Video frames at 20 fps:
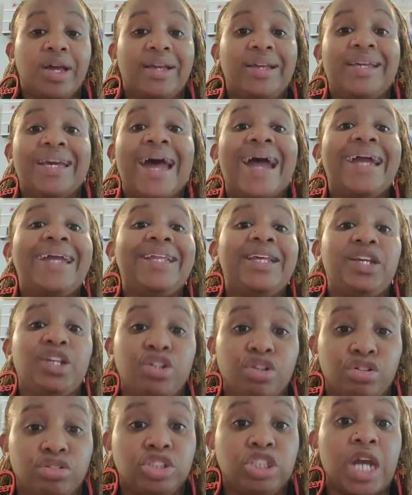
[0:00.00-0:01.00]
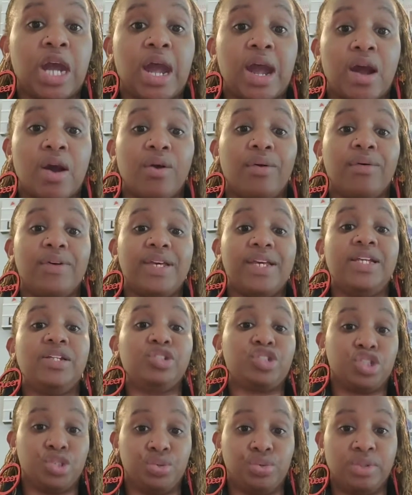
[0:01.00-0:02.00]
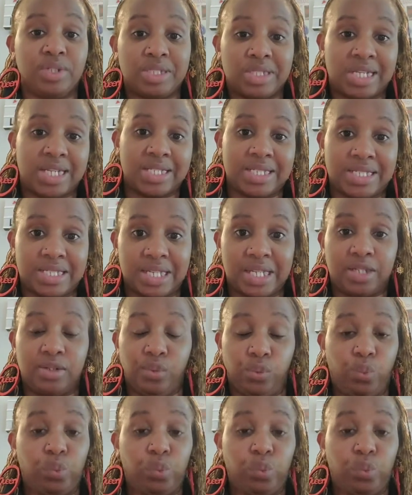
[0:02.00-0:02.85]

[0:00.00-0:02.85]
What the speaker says: guiding your child into the testing